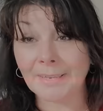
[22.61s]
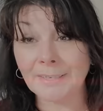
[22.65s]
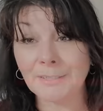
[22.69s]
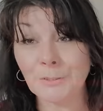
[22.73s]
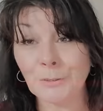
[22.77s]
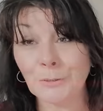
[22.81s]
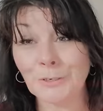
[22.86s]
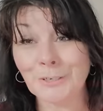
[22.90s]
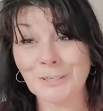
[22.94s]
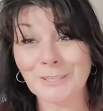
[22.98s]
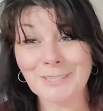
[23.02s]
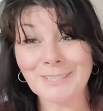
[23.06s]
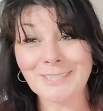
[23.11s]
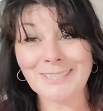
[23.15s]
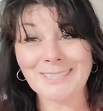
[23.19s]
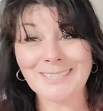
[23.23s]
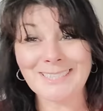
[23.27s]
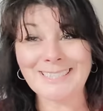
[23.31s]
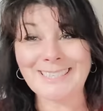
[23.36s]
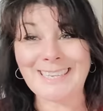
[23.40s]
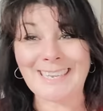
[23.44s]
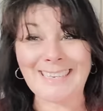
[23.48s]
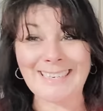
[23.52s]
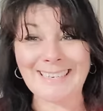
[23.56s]
Taurus,
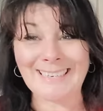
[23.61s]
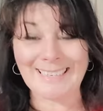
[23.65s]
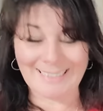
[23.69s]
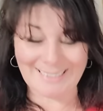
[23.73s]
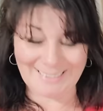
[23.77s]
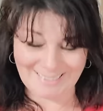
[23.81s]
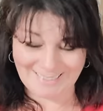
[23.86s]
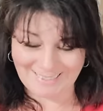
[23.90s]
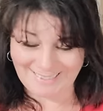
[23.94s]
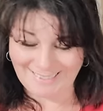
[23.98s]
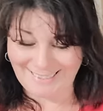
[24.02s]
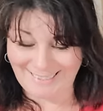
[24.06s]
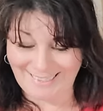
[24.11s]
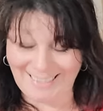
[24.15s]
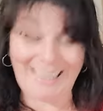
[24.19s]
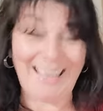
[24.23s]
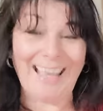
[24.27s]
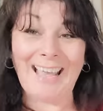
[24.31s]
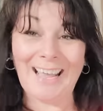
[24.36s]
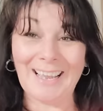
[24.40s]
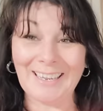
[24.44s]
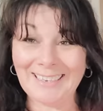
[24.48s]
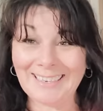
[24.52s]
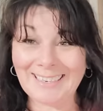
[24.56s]
it's Dana.
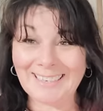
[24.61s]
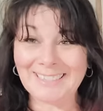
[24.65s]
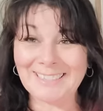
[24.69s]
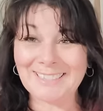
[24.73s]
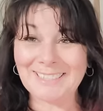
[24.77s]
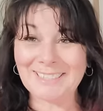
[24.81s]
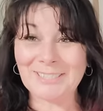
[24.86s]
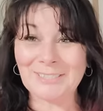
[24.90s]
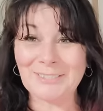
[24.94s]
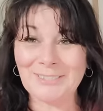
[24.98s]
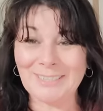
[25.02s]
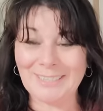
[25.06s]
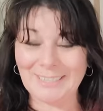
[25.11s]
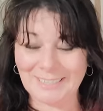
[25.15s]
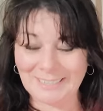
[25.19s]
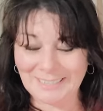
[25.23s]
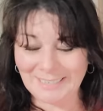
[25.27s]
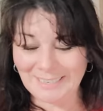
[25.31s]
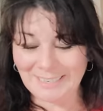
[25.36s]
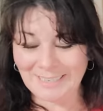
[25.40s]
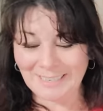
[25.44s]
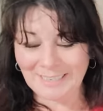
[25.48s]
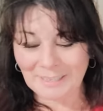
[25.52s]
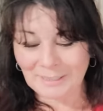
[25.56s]
How you guys doing?
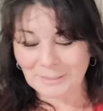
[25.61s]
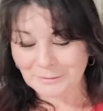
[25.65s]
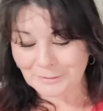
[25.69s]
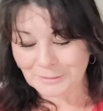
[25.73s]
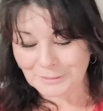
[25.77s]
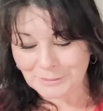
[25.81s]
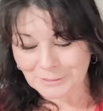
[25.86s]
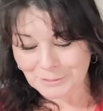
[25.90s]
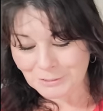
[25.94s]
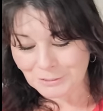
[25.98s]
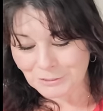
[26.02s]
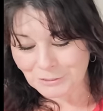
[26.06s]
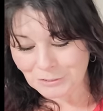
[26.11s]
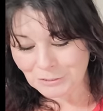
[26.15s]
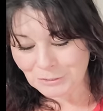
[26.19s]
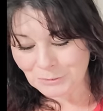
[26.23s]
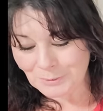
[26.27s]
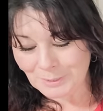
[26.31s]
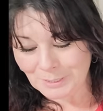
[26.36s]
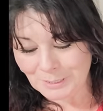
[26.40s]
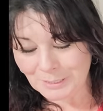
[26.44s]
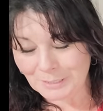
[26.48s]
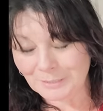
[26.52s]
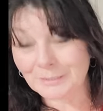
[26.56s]
Let's
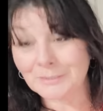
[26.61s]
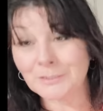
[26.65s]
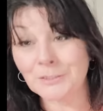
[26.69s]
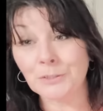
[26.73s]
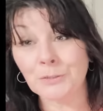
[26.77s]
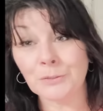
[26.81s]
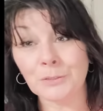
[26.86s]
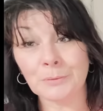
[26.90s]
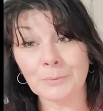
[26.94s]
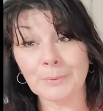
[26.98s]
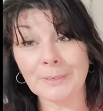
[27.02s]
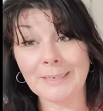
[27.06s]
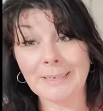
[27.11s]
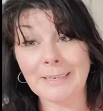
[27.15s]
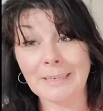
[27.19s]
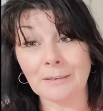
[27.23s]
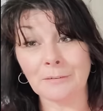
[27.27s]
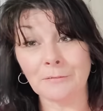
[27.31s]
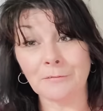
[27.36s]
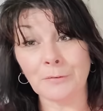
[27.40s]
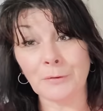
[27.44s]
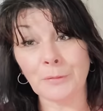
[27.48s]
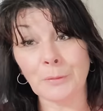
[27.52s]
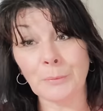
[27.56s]
do, a, let's do a
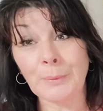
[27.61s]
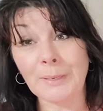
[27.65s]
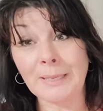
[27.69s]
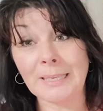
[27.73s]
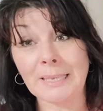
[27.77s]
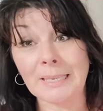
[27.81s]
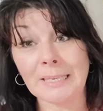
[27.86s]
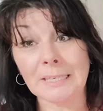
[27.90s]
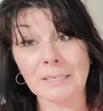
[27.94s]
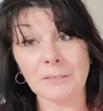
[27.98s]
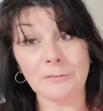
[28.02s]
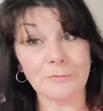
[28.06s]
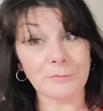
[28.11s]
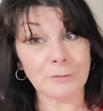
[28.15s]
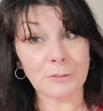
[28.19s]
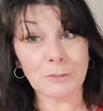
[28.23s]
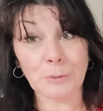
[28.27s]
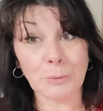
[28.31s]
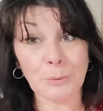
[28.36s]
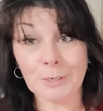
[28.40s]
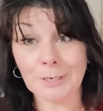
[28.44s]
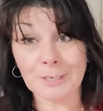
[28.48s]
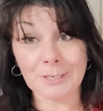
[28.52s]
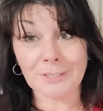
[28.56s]
reading for the weekend for
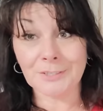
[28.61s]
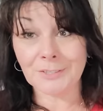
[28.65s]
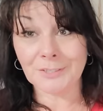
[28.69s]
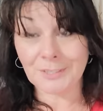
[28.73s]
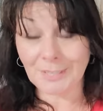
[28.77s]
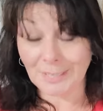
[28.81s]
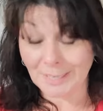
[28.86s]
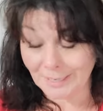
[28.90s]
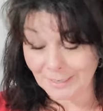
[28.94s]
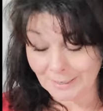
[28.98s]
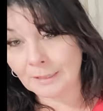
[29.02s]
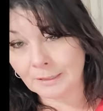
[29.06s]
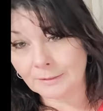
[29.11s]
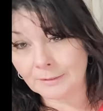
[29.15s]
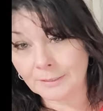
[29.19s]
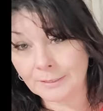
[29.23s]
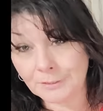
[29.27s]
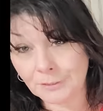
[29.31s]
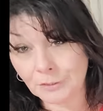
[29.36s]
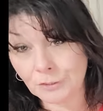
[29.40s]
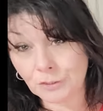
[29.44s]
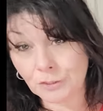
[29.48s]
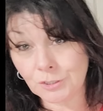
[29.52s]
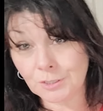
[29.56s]
Taurus, yeah?
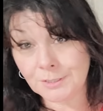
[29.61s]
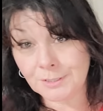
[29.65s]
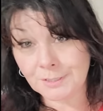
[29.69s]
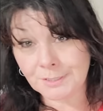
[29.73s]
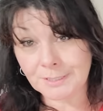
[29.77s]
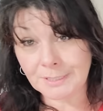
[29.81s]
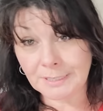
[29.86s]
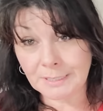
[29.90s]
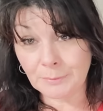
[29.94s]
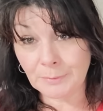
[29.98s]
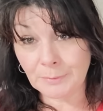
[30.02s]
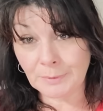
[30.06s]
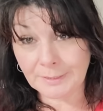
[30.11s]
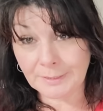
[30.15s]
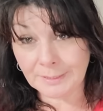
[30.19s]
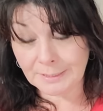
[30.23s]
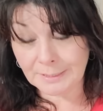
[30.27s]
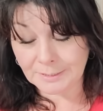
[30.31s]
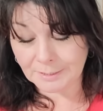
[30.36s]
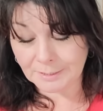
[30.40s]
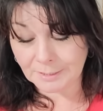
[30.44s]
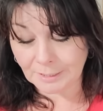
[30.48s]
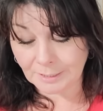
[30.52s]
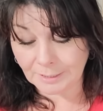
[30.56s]
Let's just see what
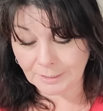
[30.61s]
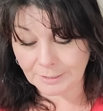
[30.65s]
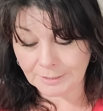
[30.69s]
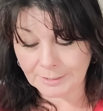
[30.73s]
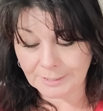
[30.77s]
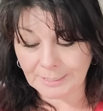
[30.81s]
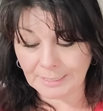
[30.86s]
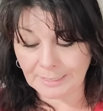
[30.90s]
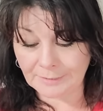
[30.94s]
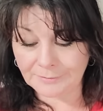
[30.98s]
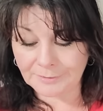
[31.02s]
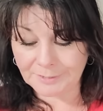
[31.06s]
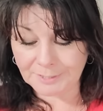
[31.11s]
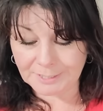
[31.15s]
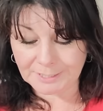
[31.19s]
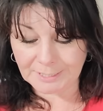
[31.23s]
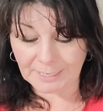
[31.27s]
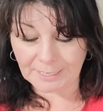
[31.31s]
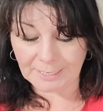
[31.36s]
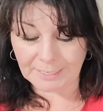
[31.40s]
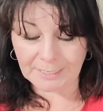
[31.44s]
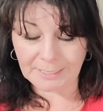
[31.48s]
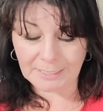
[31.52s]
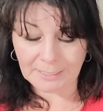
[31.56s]
these cards have to
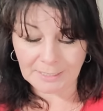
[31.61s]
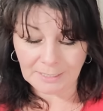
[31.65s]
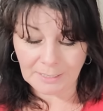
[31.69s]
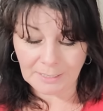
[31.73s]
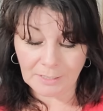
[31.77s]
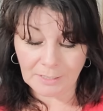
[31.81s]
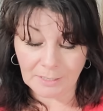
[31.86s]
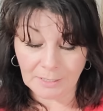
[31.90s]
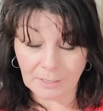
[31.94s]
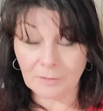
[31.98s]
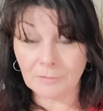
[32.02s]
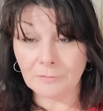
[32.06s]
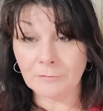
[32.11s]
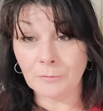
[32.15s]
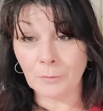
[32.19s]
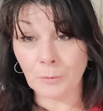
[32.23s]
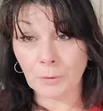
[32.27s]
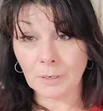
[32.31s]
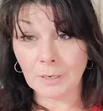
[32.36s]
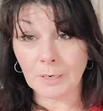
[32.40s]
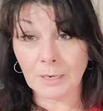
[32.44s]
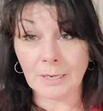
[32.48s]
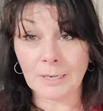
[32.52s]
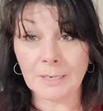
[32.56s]
say
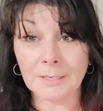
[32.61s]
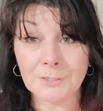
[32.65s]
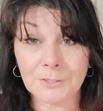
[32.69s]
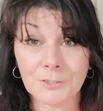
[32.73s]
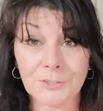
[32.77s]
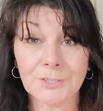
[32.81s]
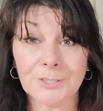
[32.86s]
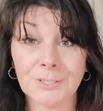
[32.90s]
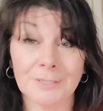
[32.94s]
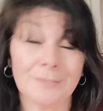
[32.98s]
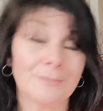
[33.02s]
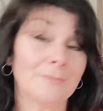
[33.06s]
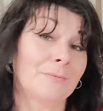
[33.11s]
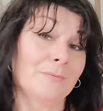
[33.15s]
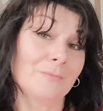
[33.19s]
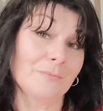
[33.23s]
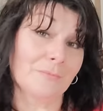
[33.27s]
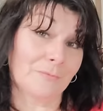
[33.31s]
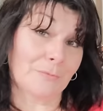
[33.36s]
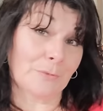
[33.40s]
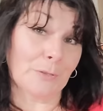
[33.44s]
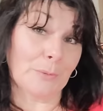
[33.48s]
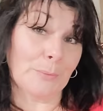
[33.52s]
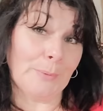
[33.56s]
for us
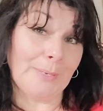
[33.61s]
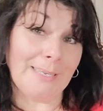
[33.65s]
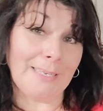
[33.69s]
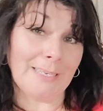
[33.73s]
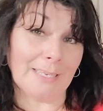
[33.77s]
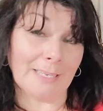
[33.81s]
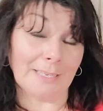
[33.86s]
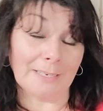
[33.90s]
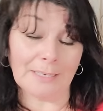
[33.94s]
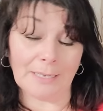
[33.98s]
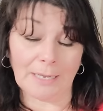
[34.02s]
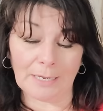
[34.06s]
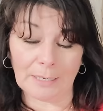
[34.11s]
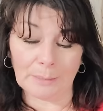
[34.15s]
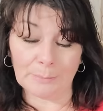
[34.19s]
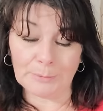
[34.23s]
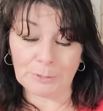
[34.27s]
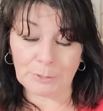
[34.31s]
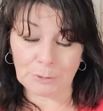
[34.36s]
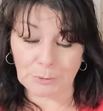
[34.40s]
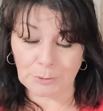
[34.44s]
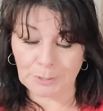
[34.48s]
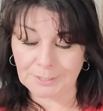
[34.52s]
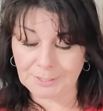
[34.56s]
for the weekend. I'm a
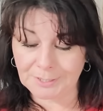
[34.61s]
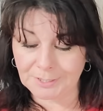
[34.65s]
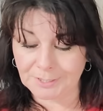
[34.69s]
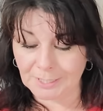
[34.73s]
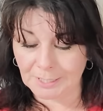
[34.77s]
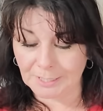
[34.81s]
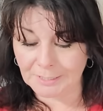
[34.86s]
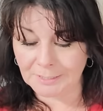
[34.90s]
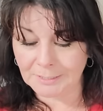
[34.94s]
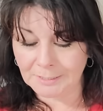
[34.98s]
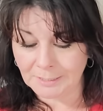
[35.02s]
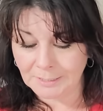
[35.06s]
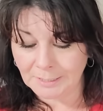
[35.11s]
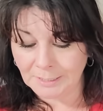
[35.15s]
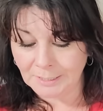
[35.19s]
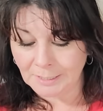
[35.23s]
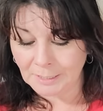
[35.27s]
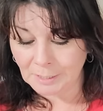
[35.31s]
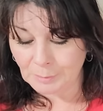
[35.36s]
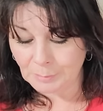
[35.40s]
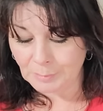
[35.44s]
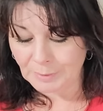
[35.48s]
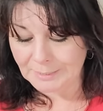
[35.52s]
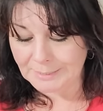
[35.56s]
Taurus sun,
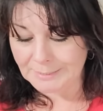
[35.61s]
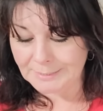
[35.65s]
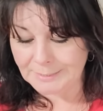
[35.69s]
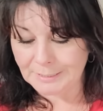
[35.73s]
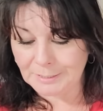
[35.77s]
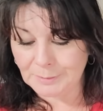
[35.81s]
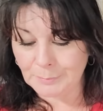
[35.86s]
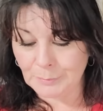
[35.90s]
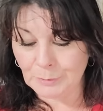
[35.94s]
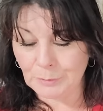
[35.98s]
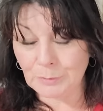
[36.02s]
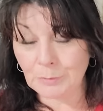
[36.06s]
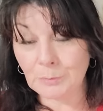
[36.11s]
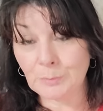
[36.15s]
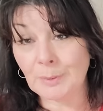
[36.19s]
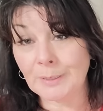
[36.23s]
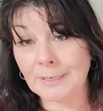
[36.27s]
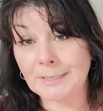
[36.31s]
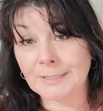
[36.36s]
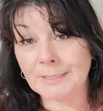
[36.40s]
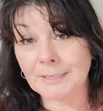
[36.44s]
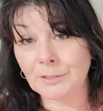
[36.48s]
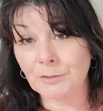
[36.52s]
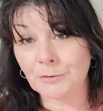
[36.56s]
Pisces moon,
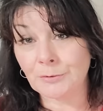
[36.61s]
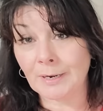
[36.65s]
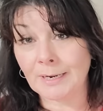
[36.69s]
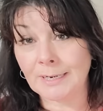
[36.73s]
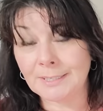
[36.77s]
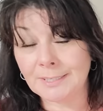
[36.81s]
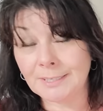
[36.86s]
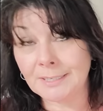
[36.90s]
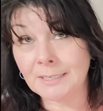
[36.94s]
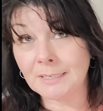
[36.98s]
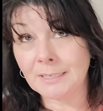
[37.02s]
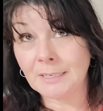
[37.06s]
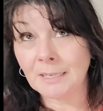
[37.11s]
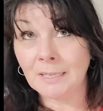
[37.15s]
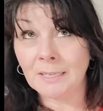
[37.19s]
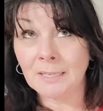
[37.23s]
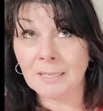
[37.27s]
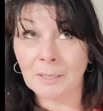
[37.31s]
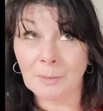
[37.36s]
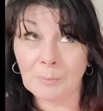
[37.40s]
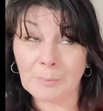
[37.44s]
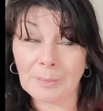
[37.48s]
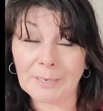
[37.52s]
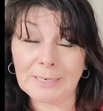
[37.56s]
Pisces rising,
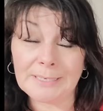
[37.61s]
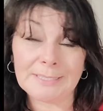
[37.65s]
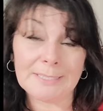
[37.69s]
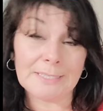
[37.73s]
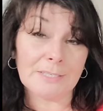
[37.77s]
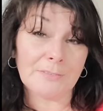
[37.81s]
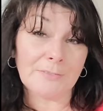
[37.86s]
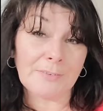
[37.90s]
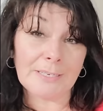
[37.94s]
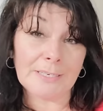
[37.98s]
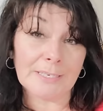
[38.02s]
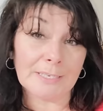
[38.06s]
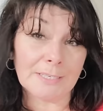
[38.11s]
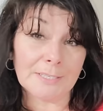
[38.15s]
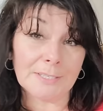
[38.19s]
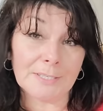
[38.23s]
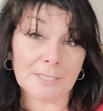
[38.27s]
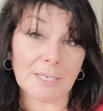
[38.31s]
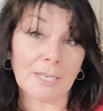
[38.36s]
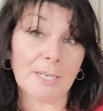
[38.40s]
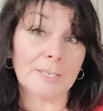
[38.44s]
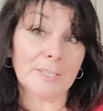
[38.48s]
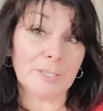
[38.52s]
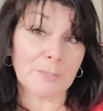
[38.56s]
Pisces Venus,
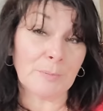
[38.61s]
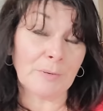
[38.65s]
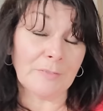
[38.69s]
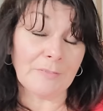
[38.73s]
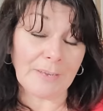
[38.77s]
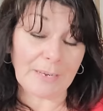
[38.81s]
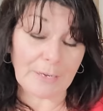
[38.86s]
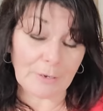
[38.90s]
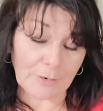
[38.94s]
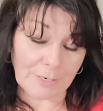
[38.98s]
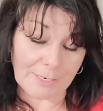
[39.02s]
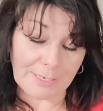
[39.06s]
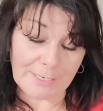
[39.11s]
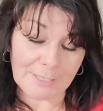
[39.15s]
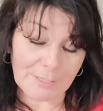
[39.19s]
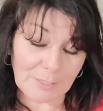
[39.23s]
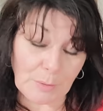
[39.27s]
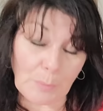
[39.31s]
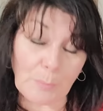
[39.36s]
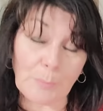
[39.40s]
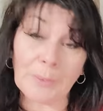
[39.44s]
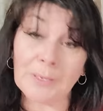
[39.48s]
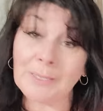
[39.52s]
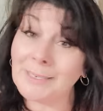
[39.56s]
cusp of Aries,
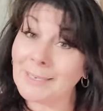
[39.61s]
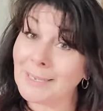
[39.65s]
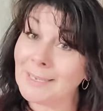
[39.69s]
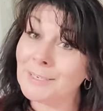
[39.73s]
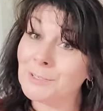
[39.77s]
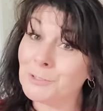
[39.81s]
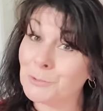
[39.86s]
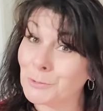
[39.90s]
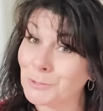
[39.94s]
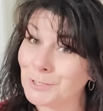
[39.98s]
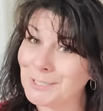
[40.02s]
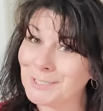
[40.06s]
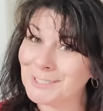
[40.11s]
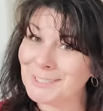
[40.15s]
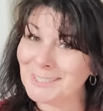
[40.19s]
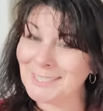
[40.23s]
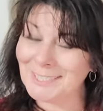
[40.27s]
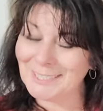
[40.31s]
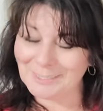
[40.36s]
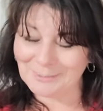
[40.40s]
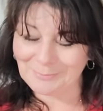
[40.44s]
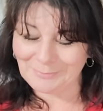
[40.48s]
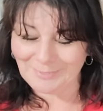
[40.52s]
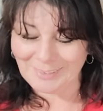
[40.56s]
but a Taurus
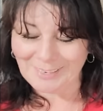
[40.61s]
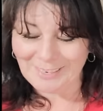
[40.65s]
sun.